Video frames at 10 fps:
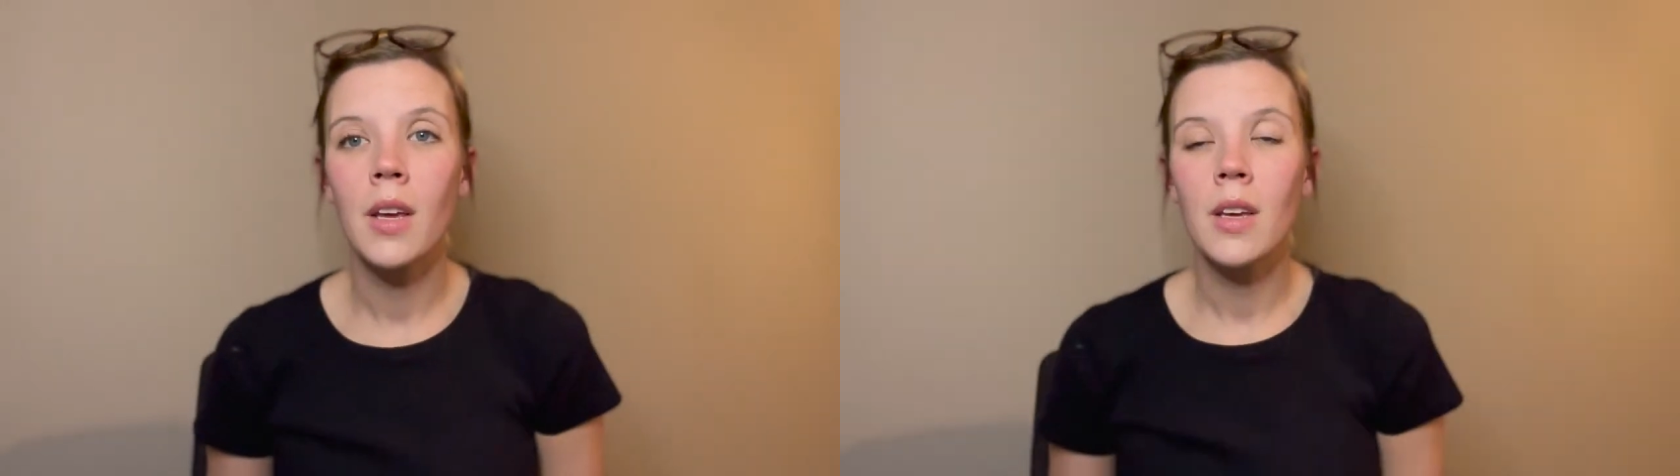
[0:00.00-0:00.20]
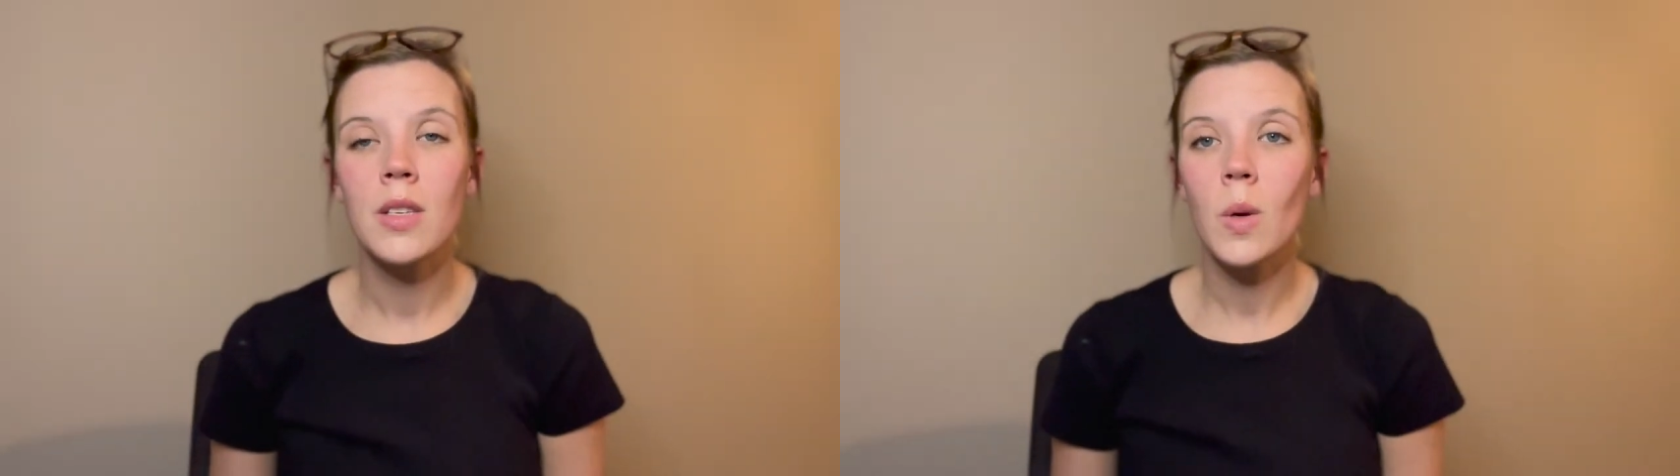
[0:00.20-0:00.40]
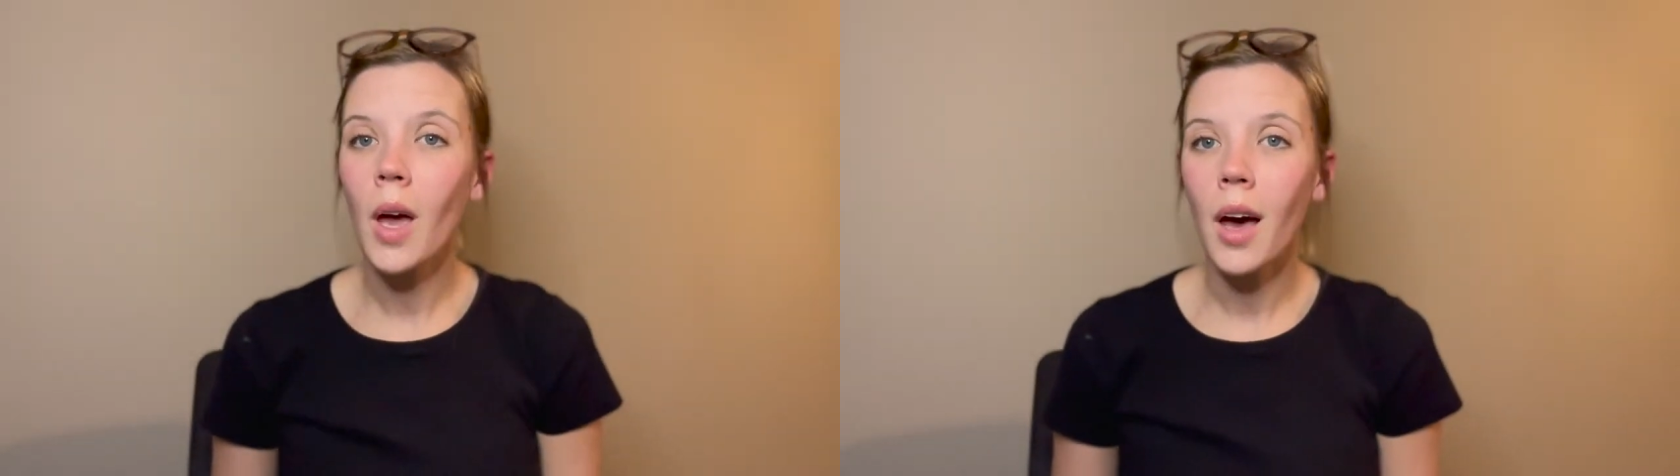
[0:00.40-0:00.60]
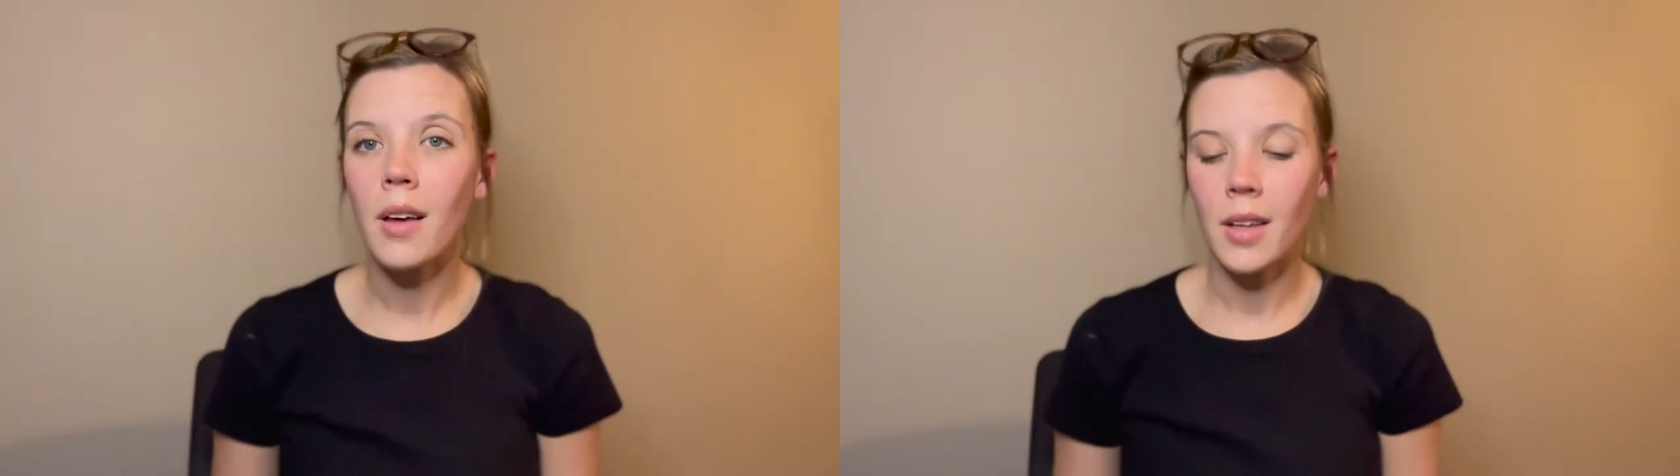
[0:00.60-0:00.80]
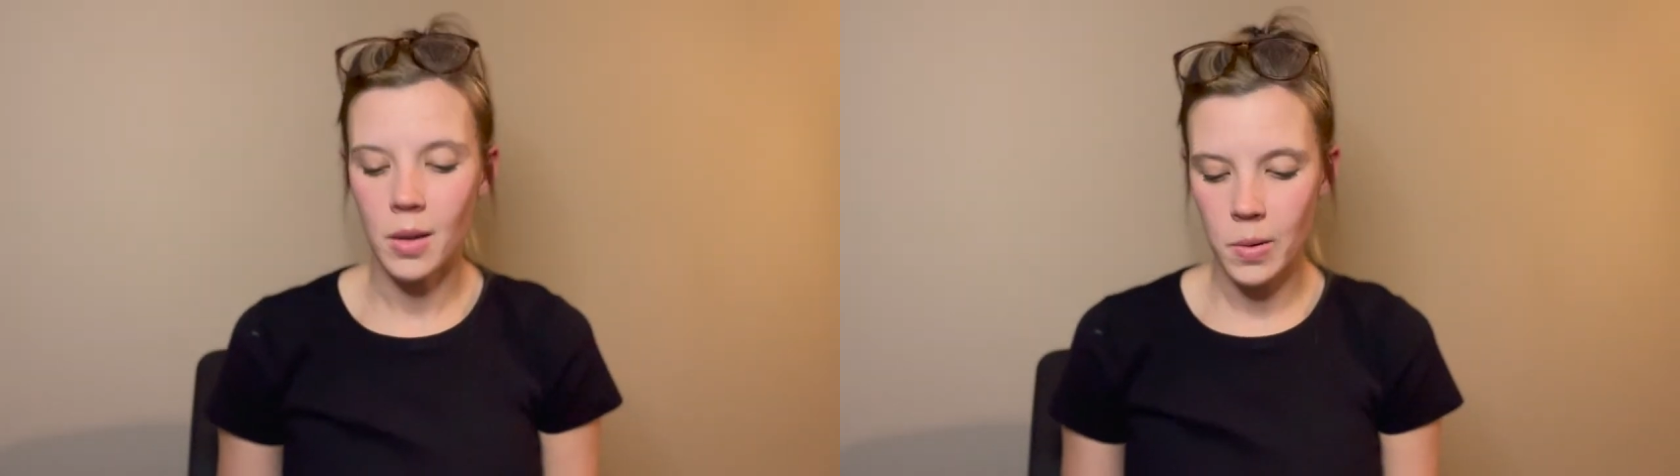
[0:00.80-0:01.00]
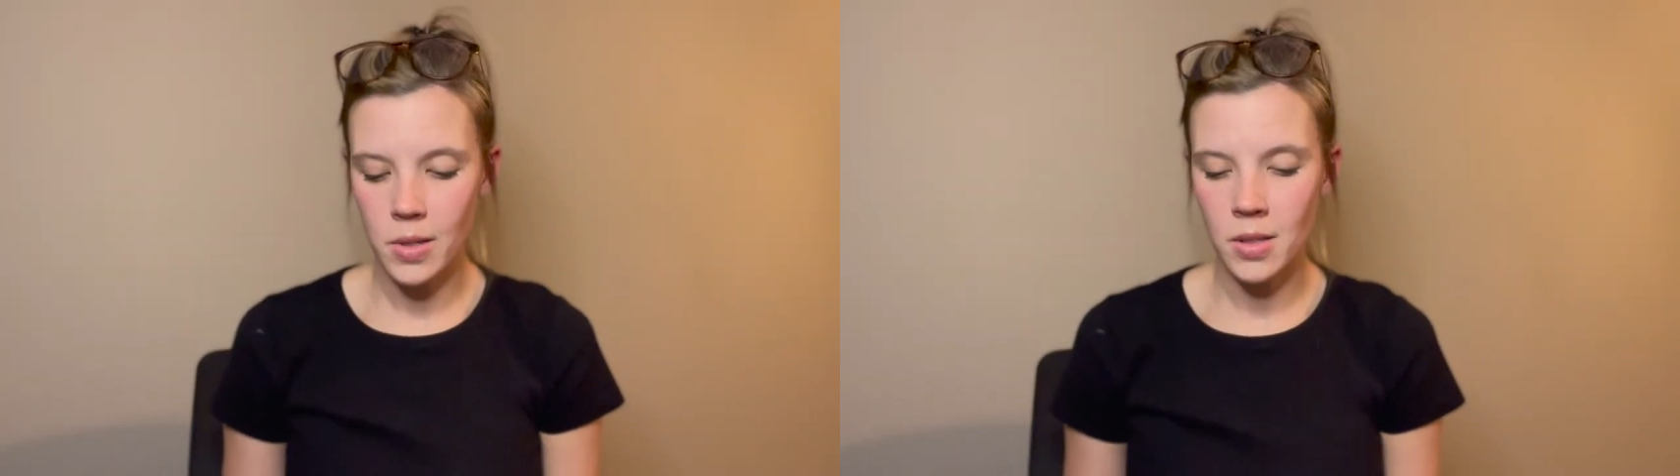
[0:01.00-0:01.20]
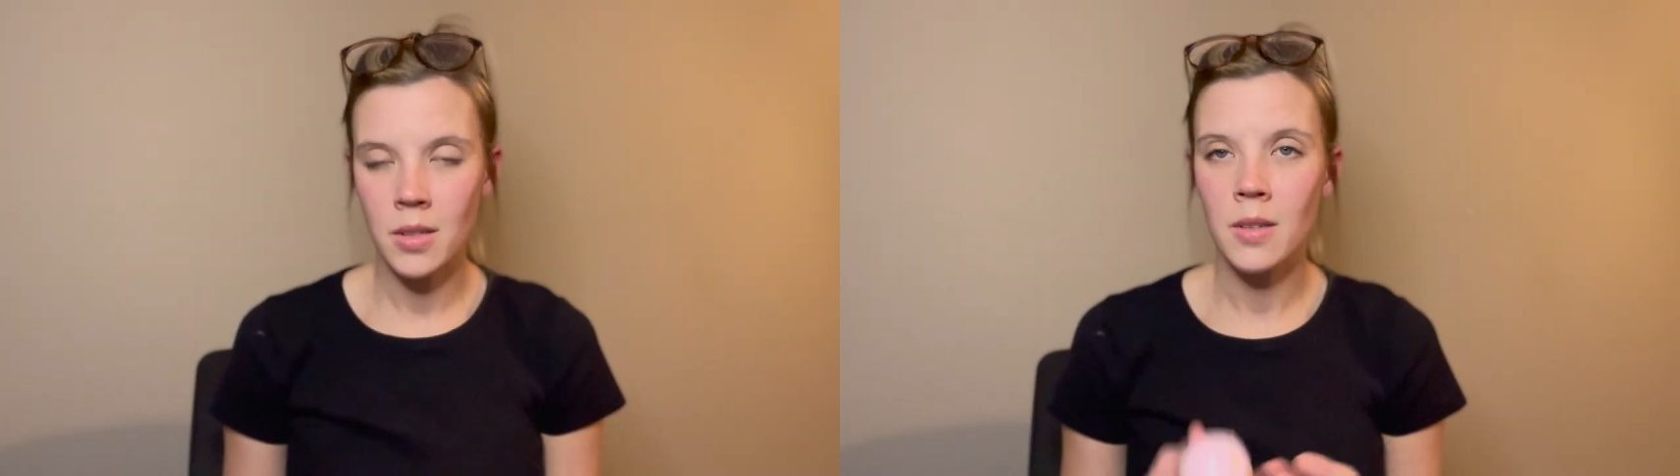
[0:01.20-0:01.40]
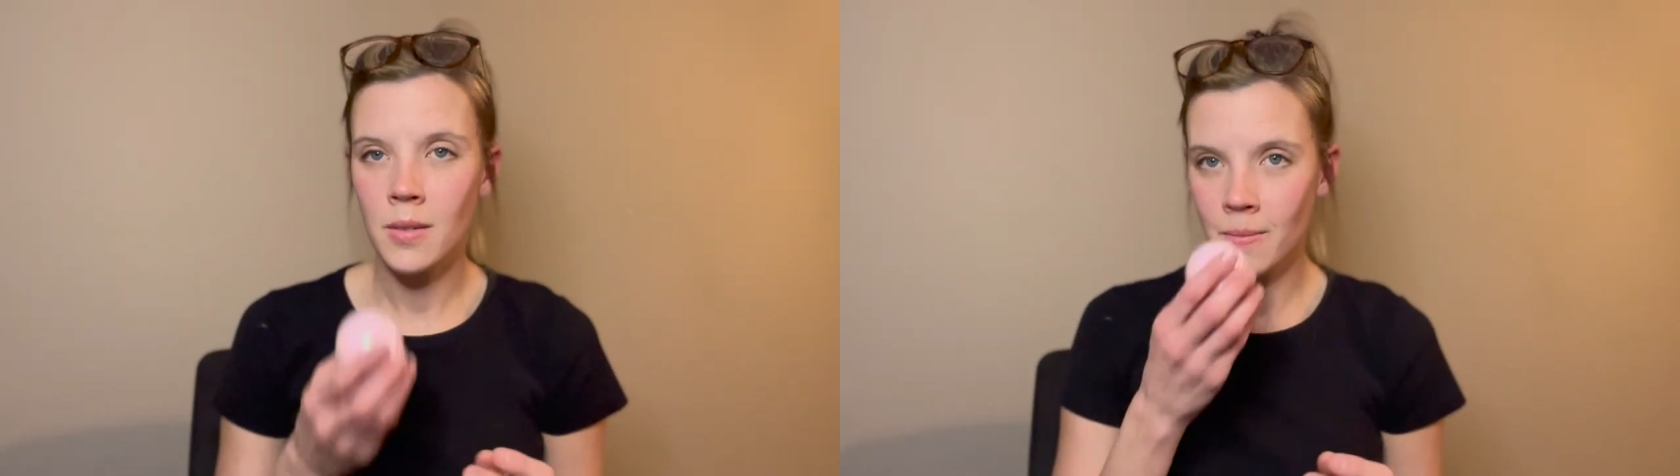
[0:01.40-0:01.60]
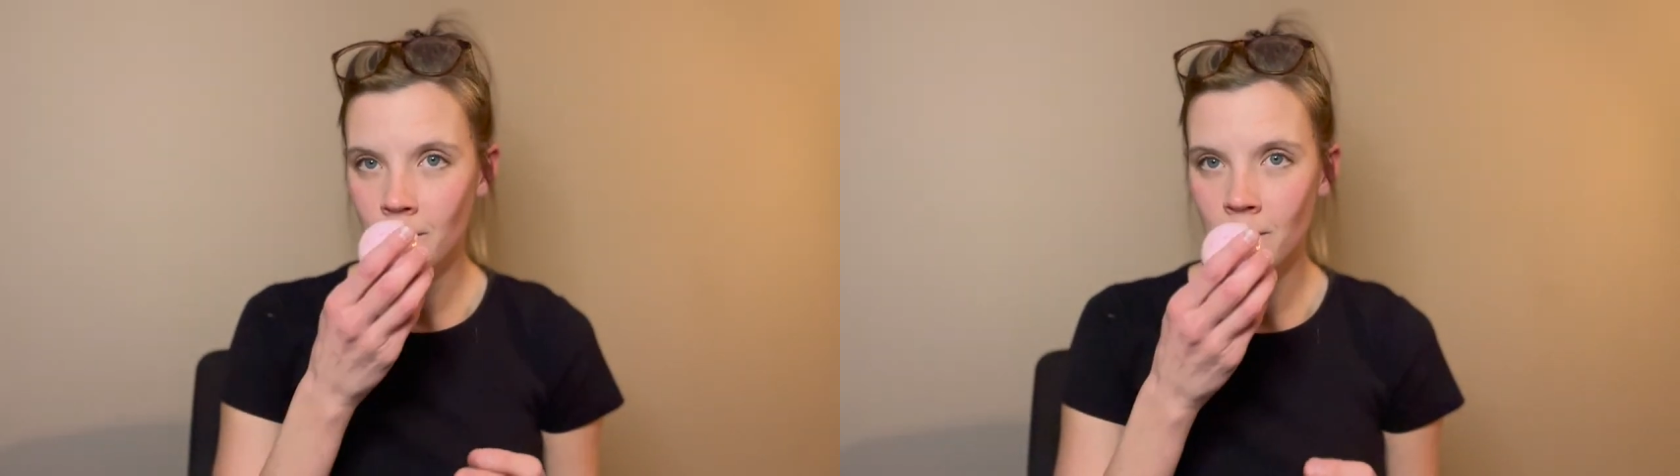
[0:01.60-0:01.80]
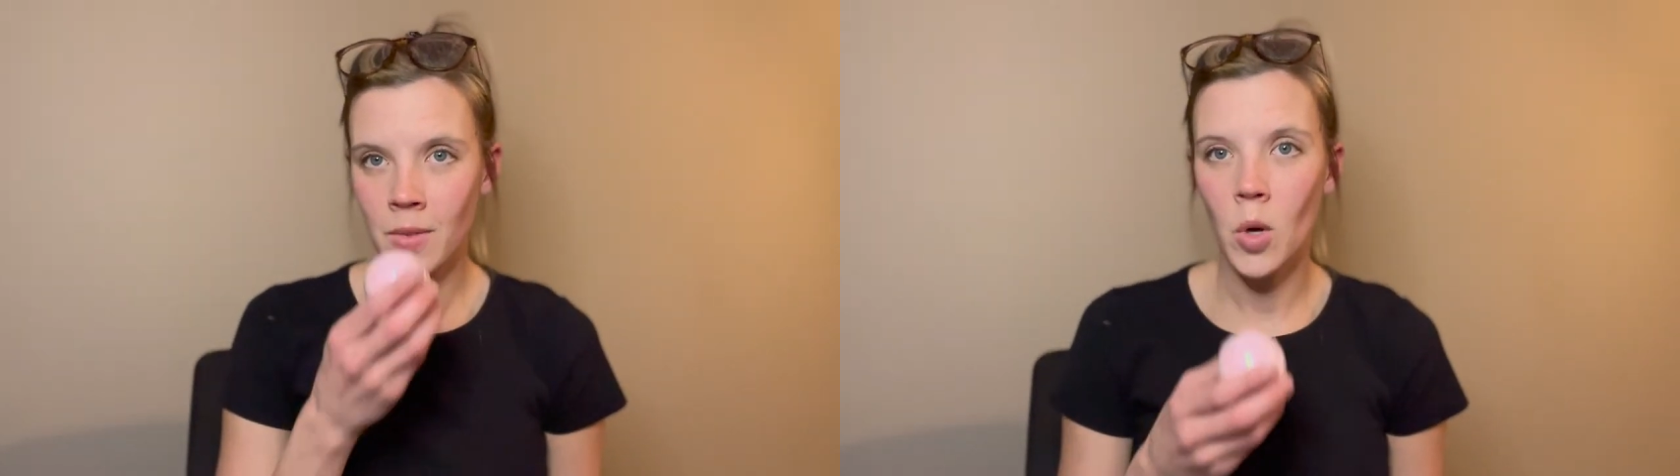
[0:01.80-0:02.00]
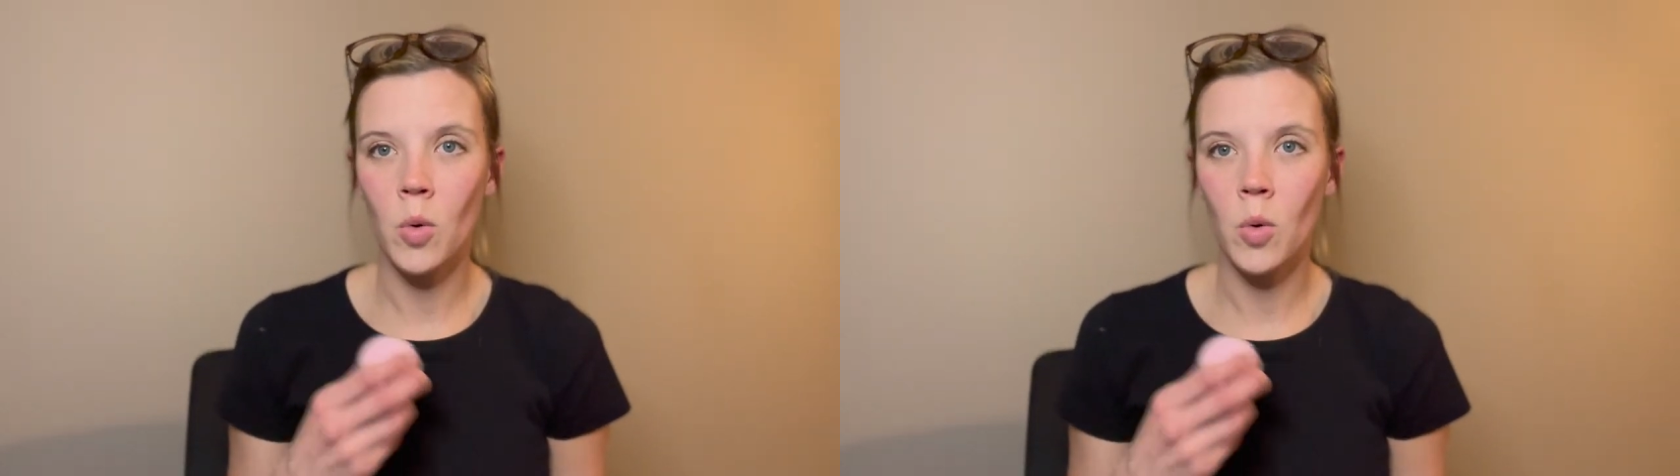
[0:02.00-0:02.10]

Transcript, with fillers: So yeah, it was, whole